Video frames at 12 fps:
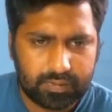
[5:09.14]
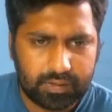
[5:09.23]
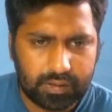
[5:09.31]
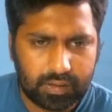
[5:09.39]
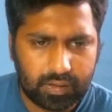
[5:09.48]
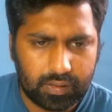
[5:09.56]

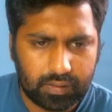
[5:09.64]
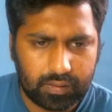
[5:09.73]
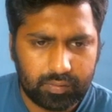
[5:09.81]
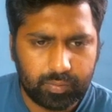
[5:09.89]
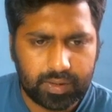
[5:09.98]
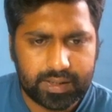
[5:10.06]
log
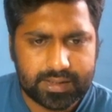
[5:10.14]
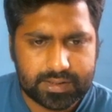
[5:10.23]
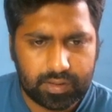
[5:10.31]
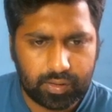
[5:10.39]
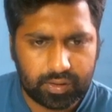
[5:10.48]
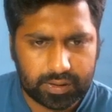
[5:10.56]
1
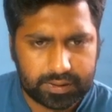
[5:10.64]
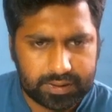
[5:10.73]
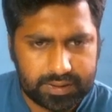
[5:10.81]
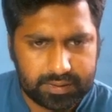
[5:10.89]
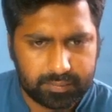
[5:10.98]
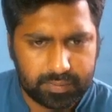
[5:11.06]
as log
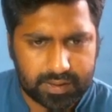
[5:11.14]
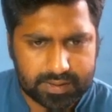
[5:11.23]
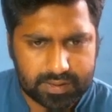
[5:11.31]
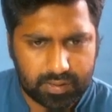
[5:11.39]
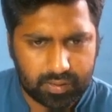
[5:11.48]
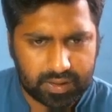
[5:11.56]
e
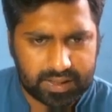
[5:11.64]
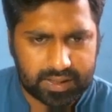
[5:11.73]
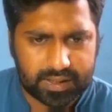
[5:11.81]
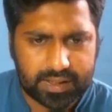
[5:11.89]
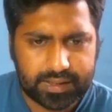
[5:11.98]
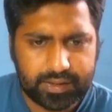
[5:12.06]
plus log
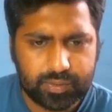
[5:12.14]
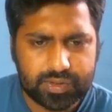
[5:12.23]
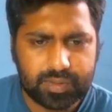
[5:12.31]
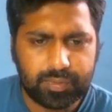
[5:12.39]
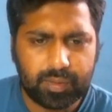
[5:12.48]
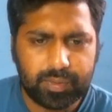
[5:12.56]
a, and use
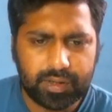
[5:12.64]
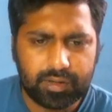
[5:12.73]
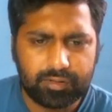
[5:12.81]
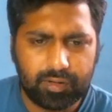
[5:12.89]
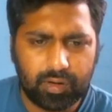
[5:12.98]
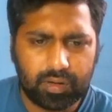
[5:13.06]
the property
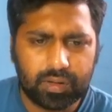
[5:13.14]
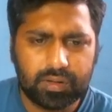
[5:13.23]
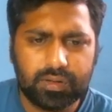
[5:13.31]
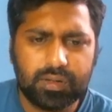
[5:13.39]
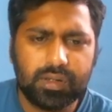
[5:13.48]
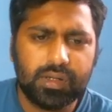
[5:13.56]
of log.
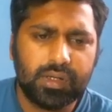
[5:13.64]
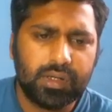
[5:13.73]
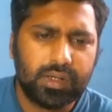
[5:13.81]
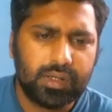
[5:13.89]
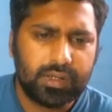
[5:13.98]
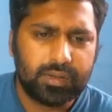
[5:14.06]

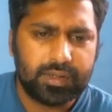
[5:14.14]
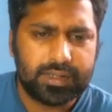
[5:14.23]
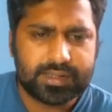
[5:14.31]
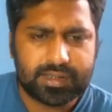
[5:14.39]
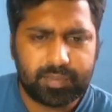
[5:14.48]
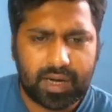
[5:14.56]

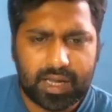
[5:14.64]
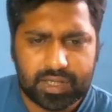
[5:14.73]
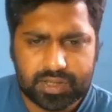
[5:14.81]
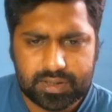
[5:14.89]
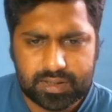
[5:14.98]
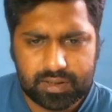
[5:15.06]
In
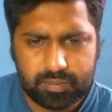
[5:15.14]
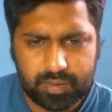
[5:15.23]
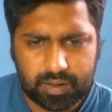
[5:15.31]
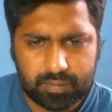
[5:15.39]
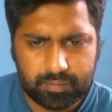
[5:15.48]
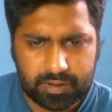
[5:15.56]
subtraction they will
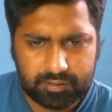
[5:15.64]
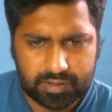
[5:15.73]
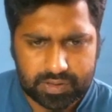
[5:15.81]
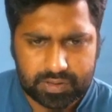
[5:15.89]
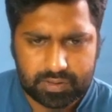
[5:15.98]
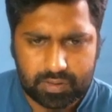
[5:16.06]
become
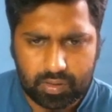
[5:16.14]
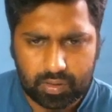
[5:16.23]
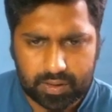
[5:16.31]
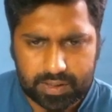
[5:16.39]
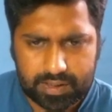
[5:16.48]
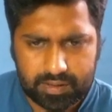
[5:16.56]
division,
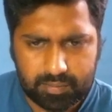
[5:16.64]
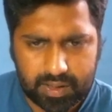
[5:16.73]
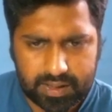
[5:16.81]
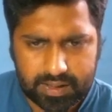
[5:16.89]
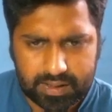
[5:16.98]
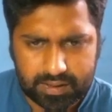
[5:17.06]
log e
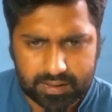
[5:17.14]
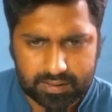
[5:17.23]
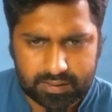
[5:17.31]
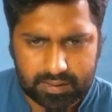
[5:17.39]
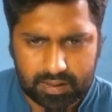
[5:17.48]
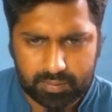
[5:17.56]
by a,
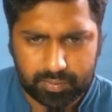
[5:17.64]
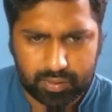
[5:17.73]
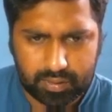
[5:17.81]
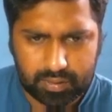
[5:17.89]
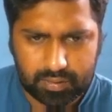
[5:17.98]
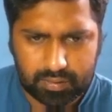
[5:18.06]

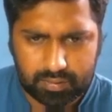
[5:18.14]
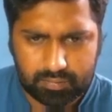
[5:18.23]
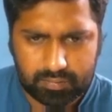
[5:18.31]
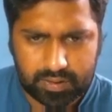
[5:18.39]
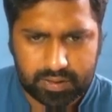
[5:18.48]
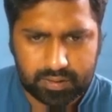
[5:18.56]
upon
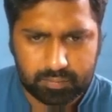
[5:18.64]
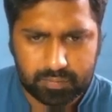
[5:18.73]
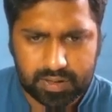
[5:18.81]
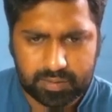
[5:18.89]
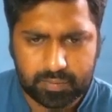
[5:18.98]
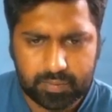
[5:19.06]

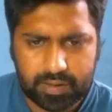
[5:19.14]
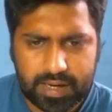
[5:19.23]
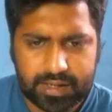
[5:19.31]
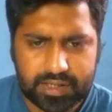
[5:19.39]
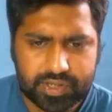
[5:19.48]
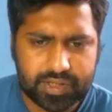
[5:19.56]
in
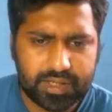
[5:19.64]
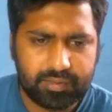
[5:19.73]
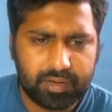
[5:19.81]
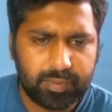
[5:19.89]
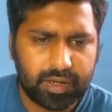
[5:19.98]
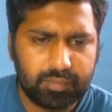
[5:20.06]
addition they
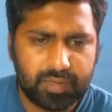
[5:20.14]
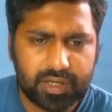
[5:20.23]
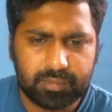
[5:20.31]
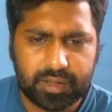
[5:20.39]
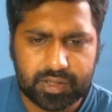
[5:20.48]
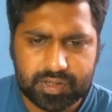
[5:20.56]
will become
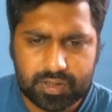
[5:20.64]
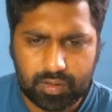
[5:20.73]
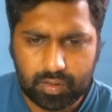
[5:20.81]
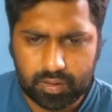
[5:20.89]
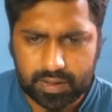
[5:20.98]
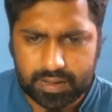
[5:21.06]
multiplication,
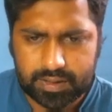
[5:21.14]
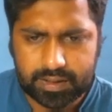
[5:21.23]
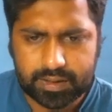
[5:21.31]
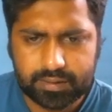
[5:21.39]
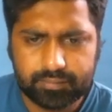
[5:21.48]
log ea.